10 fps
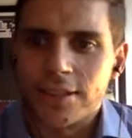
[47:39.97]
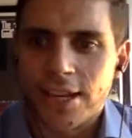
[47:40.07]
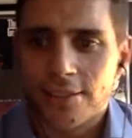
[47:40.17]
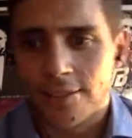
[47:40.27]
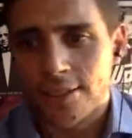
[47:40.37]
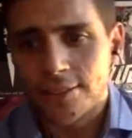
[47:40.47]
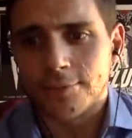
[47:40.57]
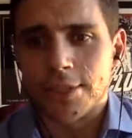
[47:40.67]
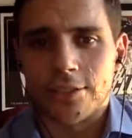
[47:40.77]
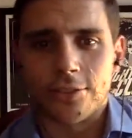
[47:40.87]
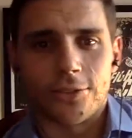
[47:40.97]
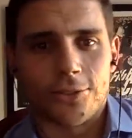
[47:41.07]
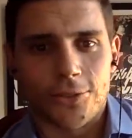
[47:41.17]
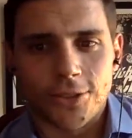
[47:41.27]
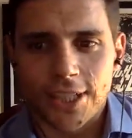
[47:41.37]
as a testament to
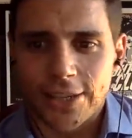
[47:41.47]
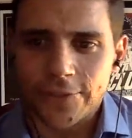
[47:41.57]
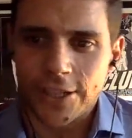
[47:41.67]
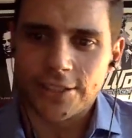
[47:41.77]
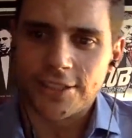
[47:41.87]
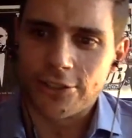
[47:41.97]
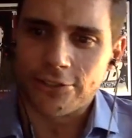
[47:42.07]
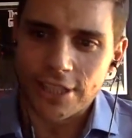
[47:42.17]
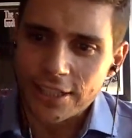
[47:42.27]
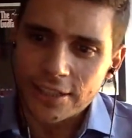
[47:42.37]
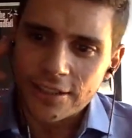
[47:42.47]
South Africans generally,